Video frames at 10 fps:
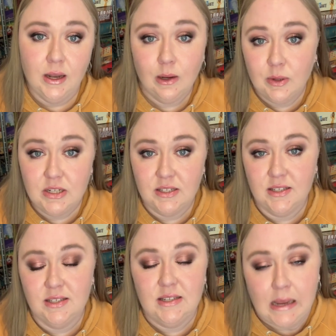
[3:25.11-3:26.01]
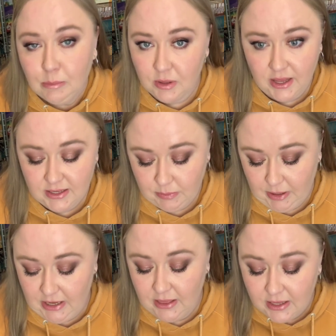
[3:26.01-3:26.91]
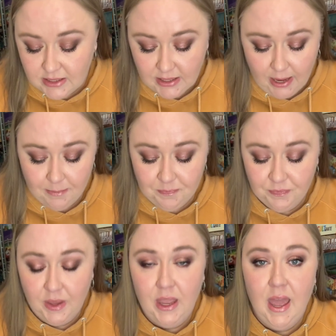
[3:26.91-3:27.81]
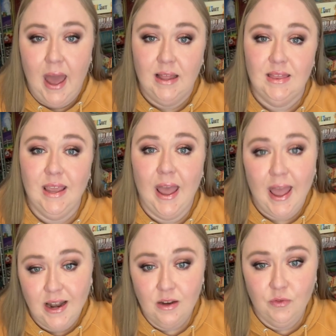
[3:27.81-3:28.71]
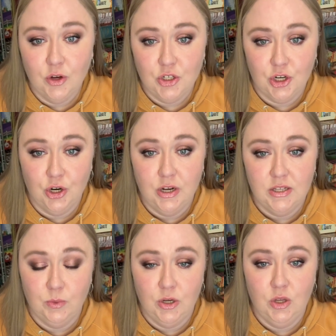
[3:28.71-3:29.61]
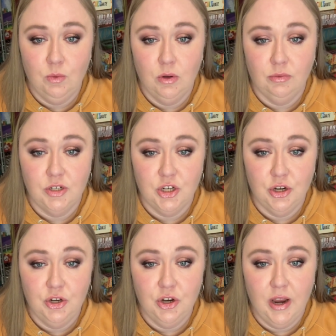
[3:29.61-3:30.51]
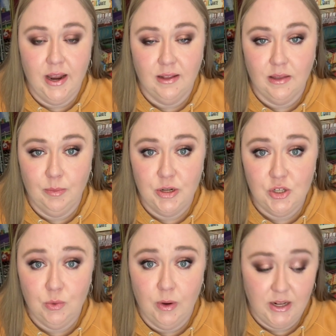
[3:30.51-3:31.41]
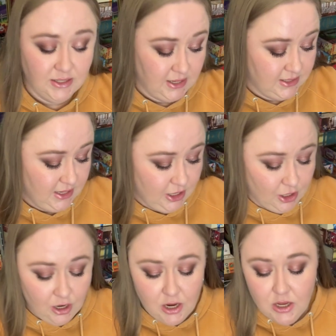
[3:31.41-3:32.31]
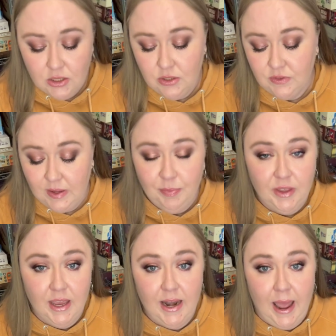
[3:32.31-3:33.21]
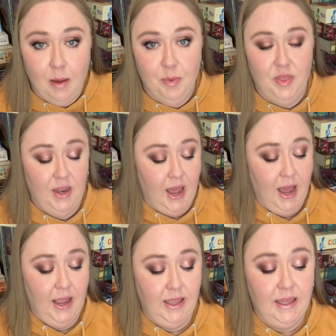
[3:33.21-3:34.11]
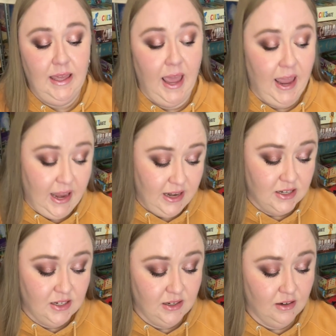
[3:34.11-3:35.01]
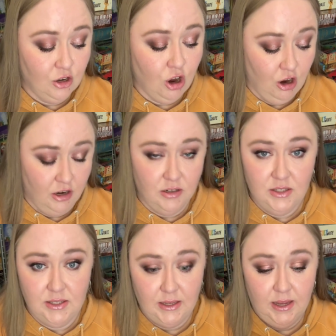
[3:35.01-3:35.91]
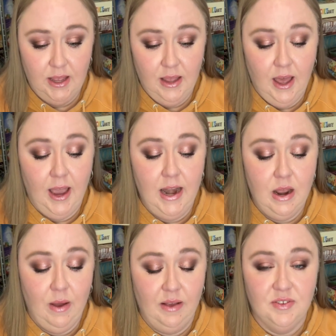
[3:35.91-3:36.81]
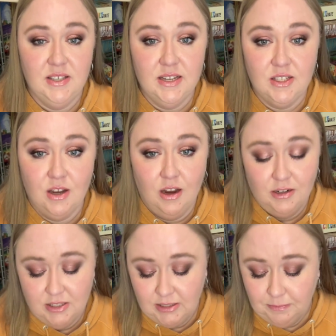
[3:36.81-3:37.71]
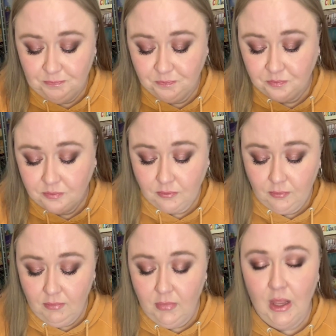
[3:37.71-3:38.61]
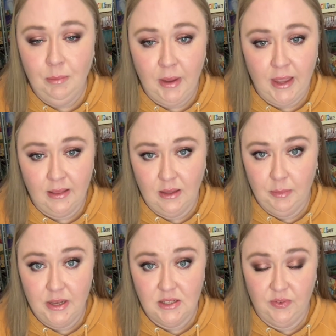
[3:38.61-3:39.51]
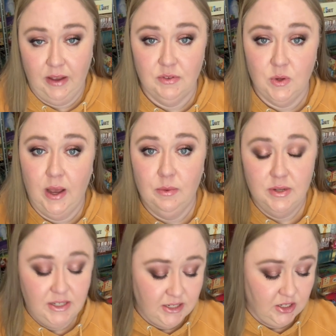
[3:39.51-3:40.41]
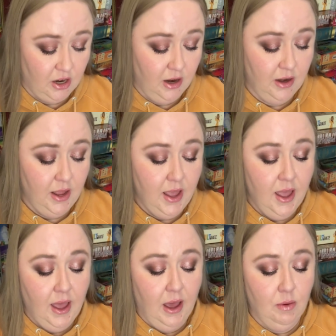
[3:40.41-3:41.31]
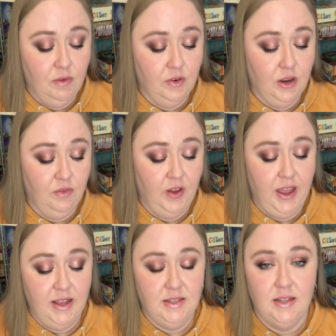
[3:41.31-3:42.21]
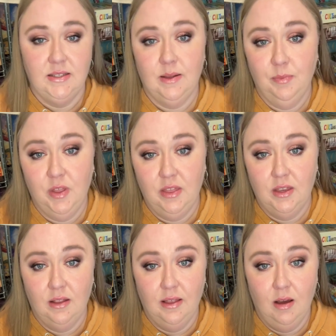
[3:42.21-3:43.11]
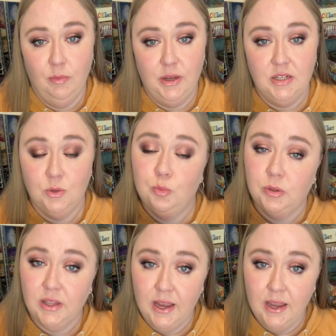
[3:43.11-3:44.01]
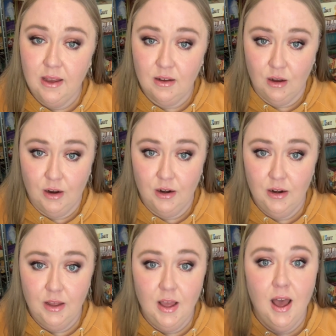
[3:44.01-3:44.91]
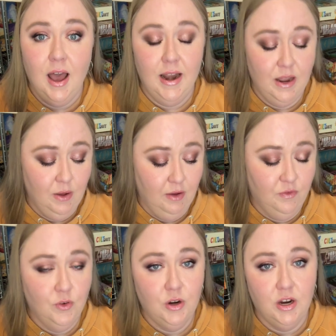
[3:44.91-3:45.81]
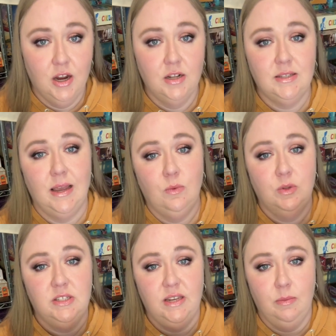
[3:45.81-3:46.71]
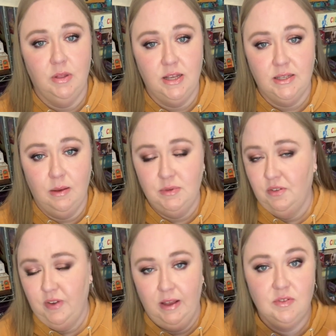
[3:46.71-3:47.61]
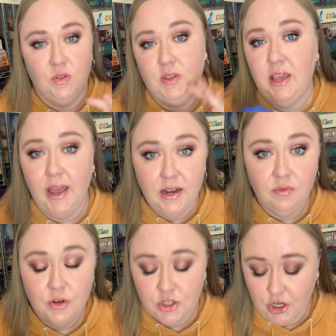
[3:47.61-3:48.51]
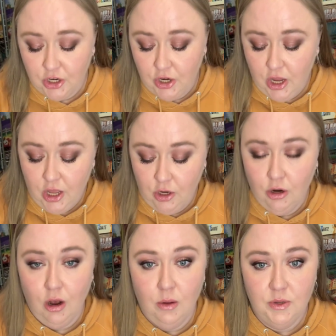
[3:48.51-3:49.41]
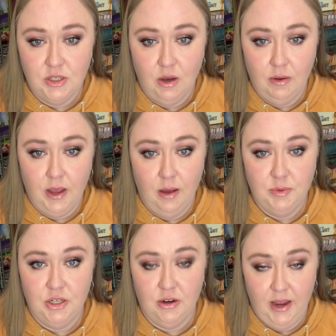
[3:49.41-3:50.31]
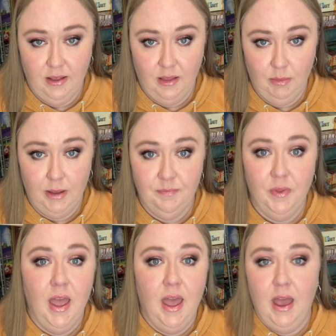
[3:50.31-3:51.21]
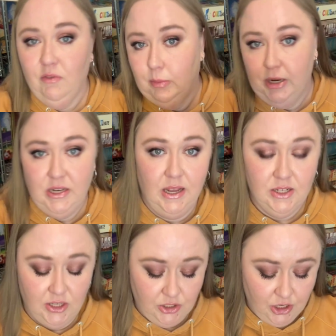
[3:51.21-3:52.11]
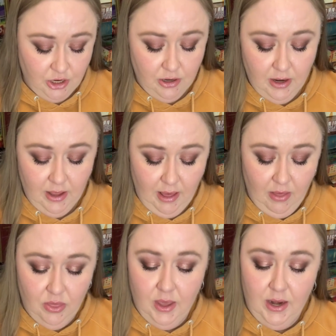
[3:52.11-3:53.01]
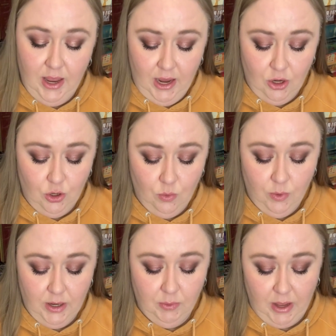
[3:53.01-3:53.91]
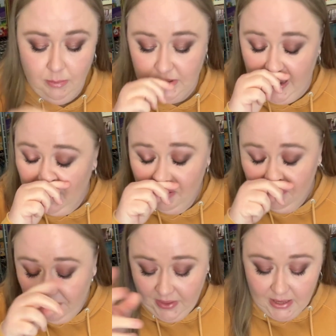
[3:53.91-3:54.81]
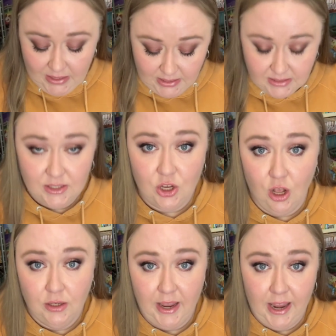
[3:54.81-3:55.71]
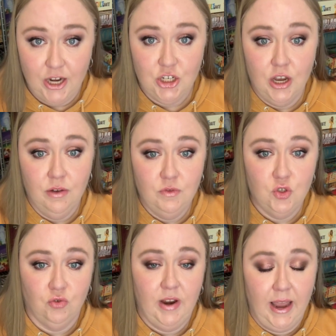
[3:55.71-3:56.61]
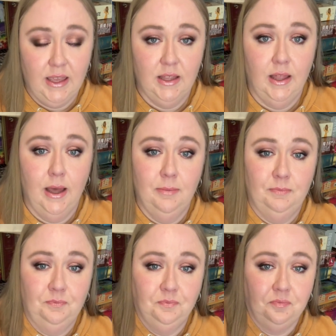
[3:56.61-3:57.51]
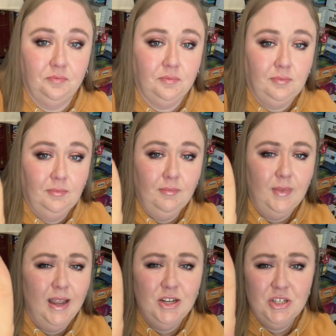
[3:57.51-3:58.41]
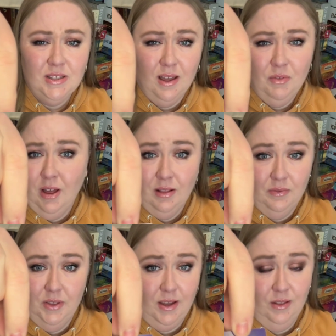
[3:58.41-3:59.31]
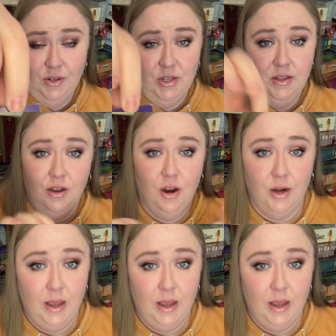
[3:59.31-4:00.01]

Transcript: Now what does stabilize mean? In this game, at the end of your turn is when you will return your hand limit to what it says here. So if something had happened that I gained cards, I now have 6 cards and my hand limit is 5, so I would discard. However, if I had done something that allowed me to play a card, I now have 4 cards and would stabilize up to 5. So at the end of your turn, you're always going up to your hand limit. Everybody takes their turn, and then a new one comes out. This is called Age of Dracula. I just love all of the colors on the card.